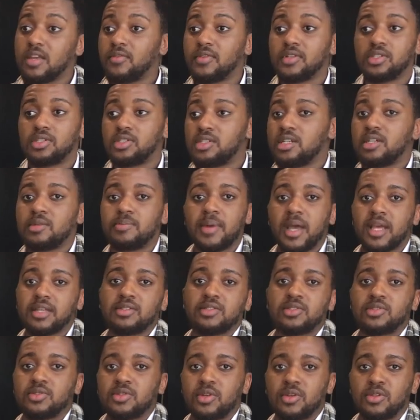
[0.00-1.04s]
And even
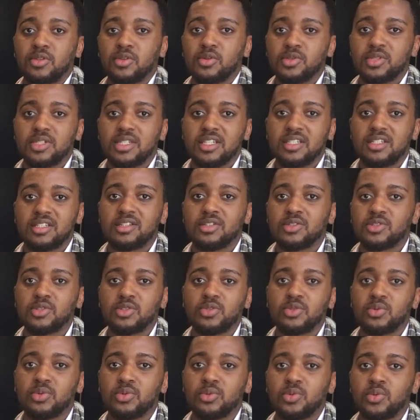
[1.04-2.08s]
she passes on those
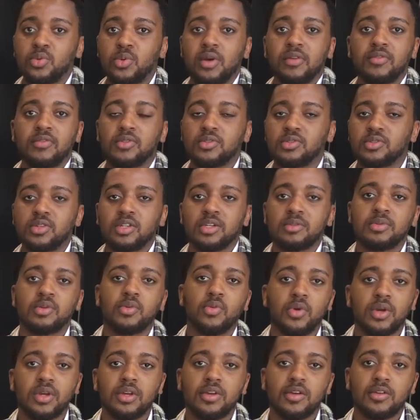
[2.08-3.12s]
details to whoever is
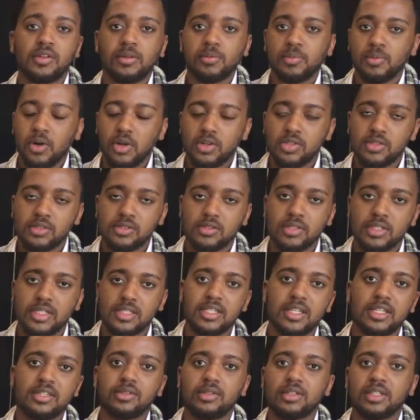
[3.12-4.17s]
going to be working on the
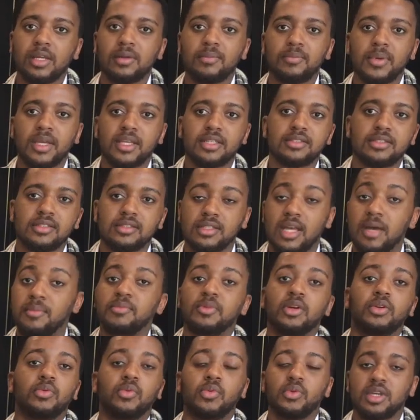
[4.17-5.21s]
project on a day to day
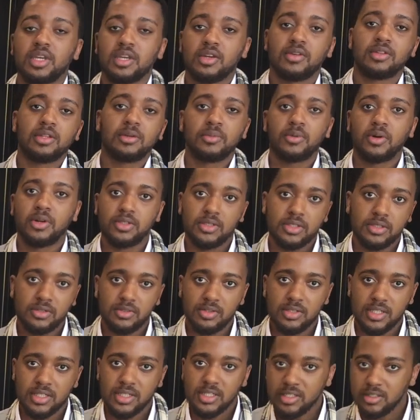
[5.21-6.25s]
basis. I'm not working on the
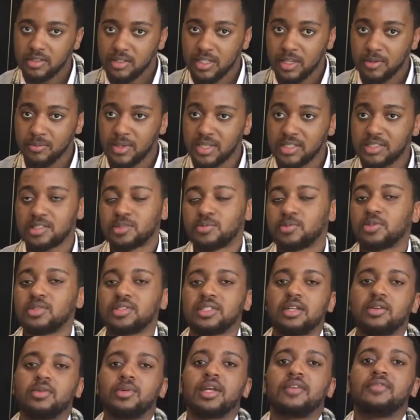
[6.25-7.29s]
project on a day to day
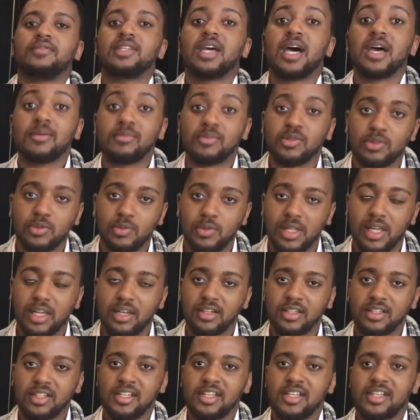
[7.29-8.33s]
basis because I don't have time to
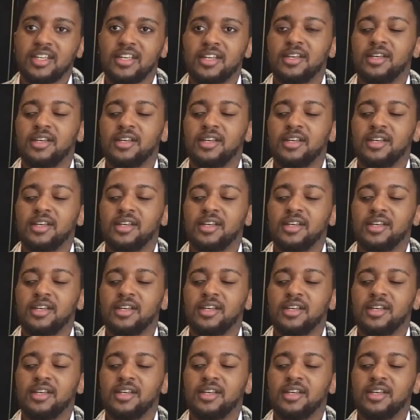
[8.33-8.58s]
do that.